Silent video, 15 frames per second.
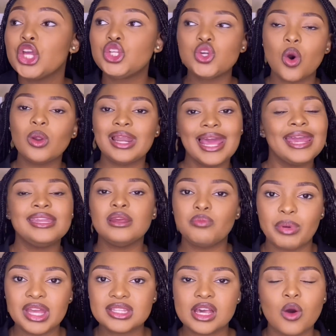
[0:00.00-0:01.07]
your lady
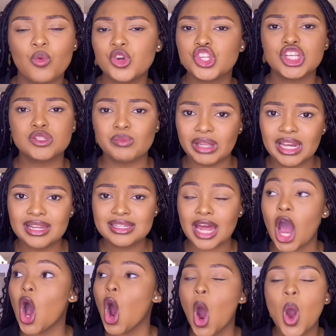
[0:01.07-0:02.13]
better, which is
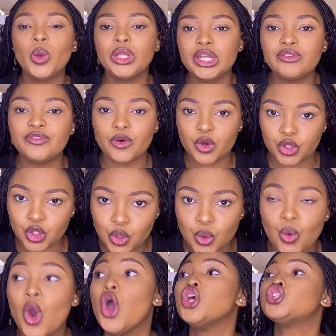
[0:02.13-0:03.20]
Melinda, only for
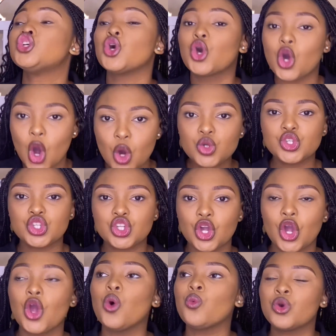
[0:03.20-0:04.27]
you to ghost
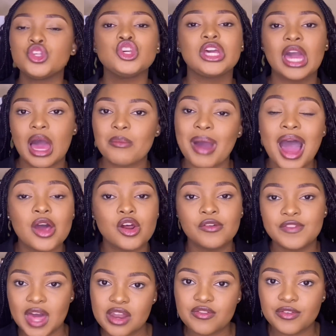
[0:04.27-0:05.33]
her when you come out of
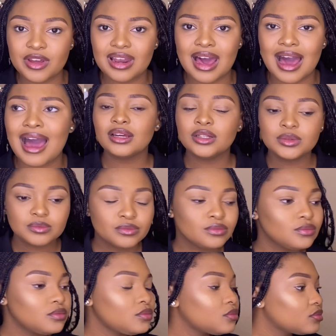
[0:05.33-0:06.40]
that villa?
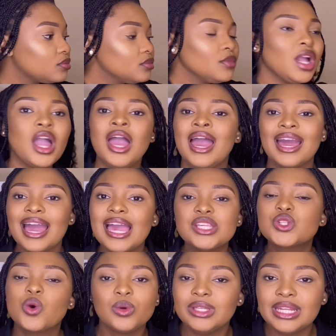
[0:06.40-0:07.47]
Guys,
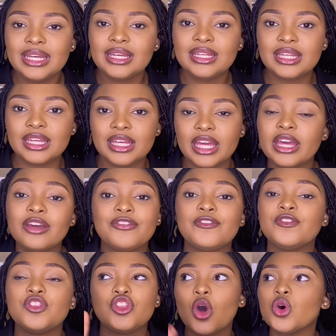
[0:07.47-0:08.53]
Koningi,
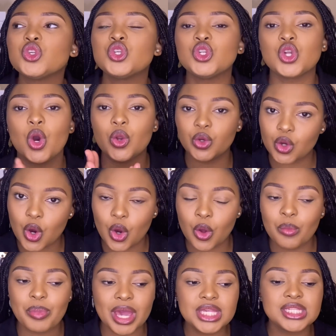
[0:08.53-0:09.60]
if those who don't know,
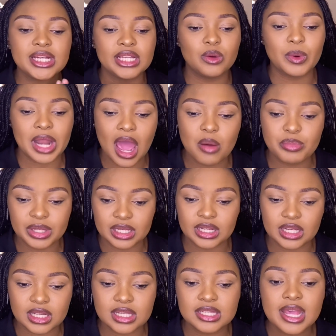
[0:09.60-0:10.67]
basically what happened
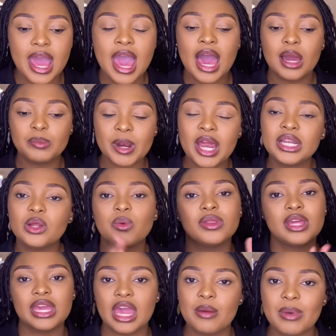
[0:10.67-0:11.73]
is, apparently when
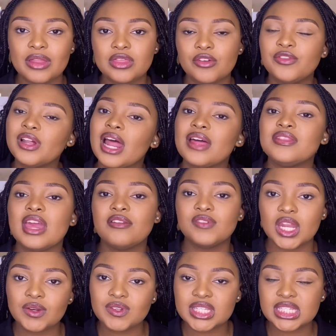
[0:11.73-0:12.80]
they came out the villa, they'd
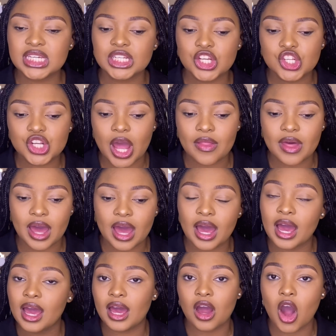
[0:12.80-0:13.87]
never seen each other
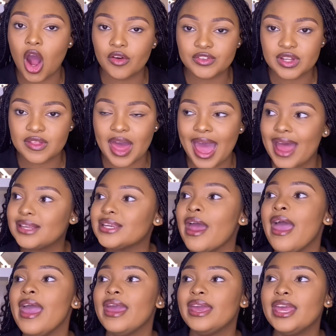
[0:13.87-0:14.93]
after that.
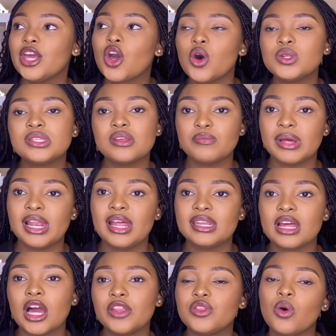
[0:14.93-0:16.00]
He ghosted
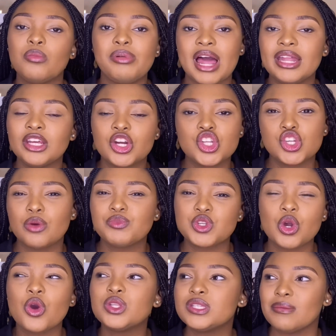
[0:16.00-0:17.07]
Melinda. They were planning a trip to
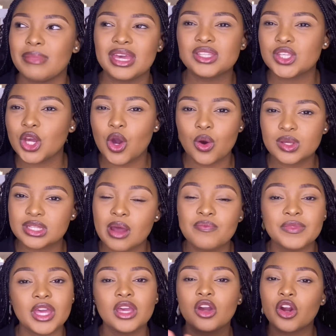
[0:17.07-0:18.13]
go to Mexico or
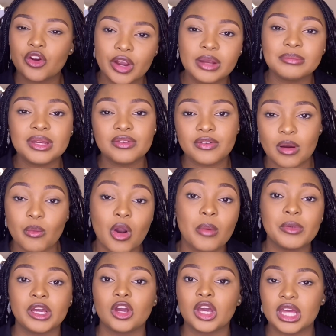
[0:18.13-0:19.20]
something. Correct me if I'm
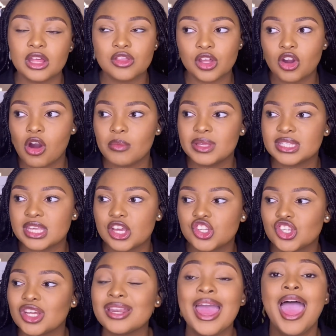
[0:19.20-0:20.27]
wrong in the comment
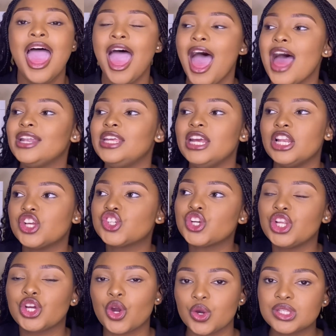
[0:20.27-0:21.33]
section. And he
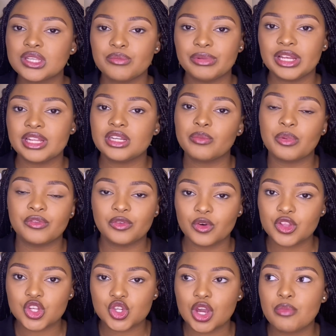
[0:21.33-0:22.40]
literally ghosted Melinda before
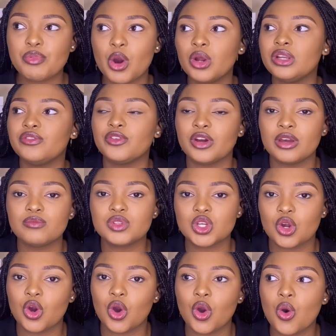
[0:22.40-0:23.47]
the trip, only for him to
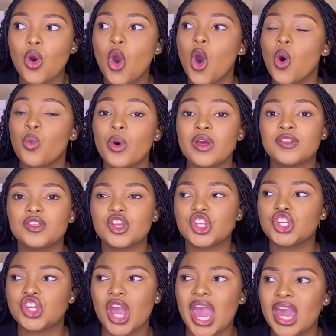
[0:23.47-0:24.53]
go with
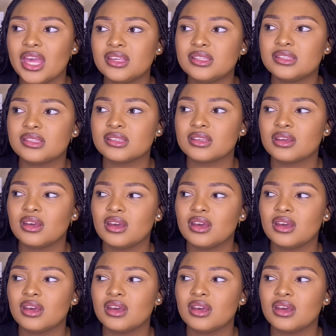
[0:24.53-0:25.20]
Chase